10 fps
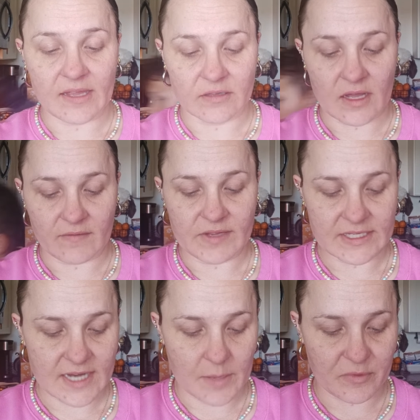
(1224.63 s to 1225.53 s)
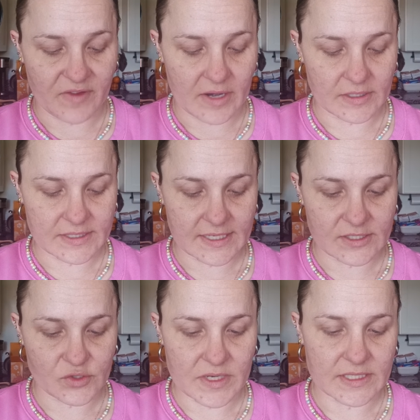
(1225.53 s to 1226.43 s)
love these type of hair
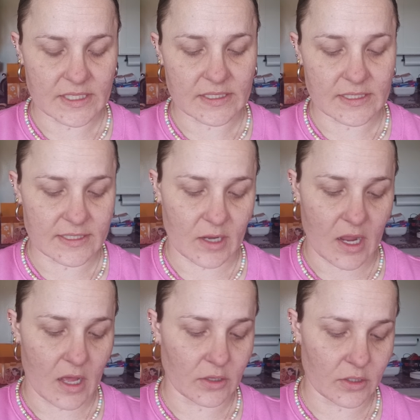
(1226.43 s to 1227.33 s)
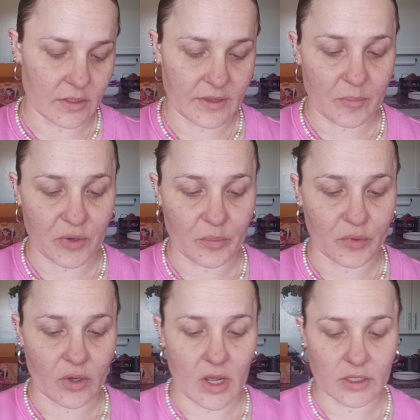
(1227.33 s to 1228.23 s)
accessories. This is the color, the
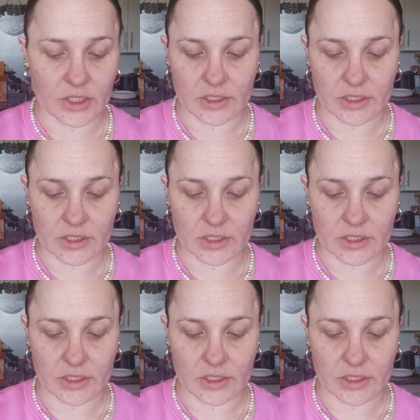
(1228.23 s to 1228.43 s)
purple color.